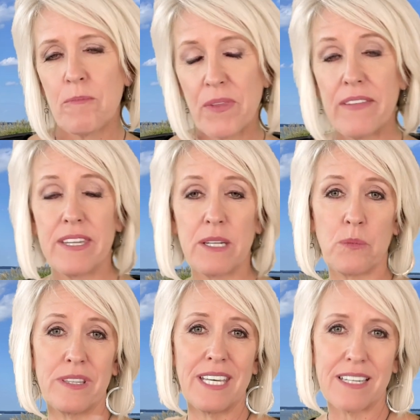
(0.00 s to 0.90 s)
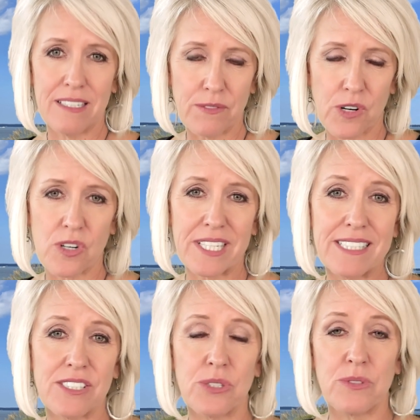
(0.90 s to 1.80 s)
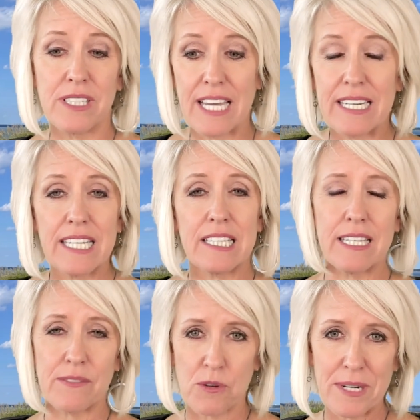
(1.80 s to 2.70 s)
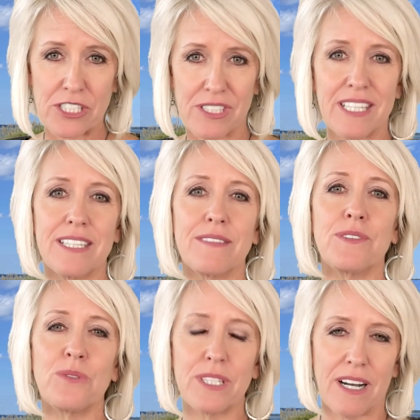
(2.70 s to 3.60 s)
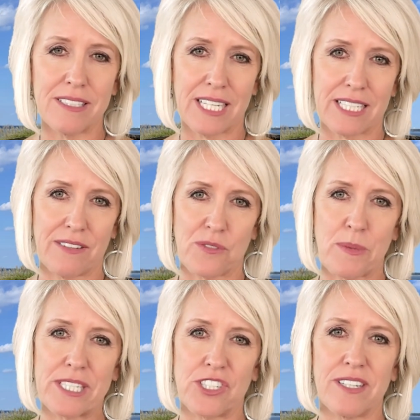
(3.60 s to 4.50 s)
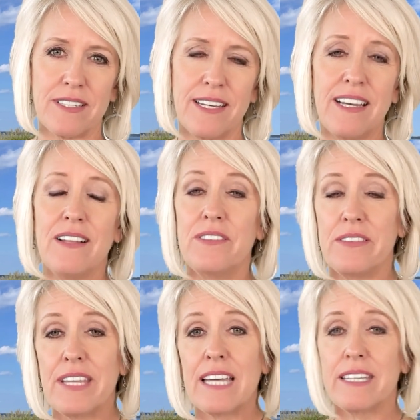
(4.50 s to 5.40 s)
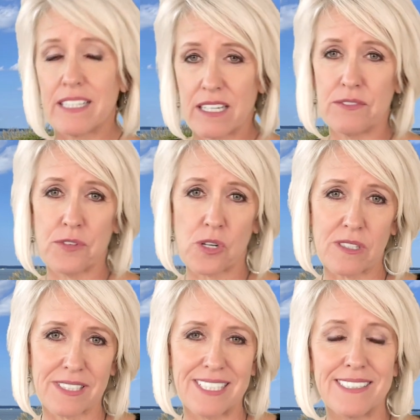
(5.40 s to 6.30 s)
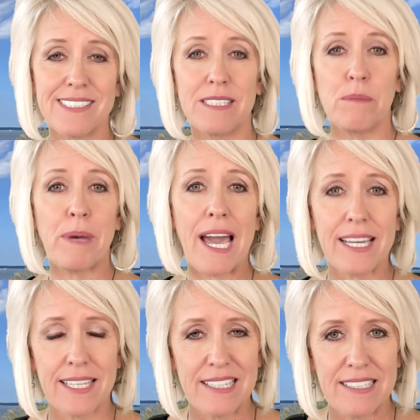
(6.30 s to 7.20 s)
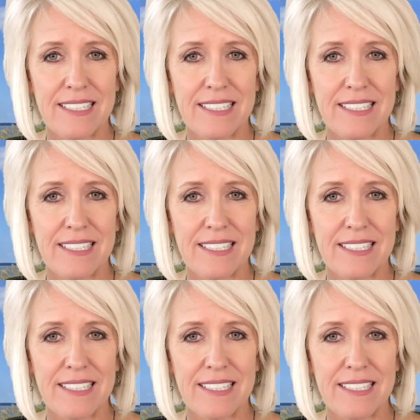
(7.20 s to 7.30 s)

And then when they convert into getting the information, they give you the contact information, then that then converts into the back end.